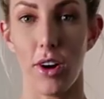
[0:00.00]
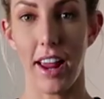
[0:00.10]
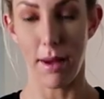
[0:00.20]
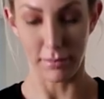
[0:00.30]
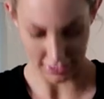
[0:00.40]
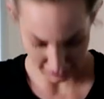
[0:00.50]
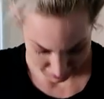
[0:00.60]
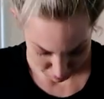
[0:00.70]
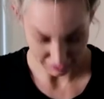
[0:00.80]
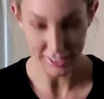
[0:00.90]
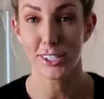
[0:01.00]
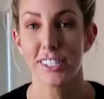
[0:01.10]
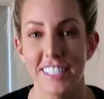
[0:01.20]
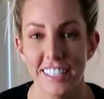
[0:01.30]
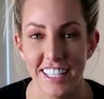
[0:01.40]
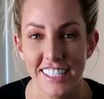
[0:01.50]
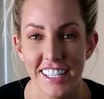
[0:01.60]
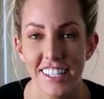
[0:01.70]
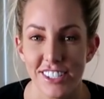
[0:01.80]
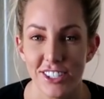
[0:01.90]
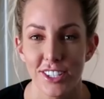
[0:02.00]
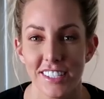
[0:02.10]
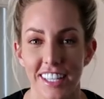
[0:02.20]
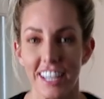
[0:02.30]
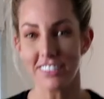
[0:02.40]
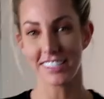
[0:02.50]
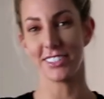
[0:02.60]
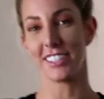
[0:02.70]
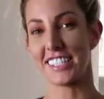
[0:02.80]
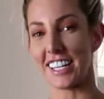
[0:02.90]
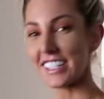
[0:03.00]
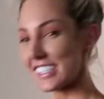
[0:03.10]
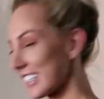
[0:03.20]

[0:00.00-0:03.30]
Not happening. But let's go sit downstairs and show Steve and see what he says.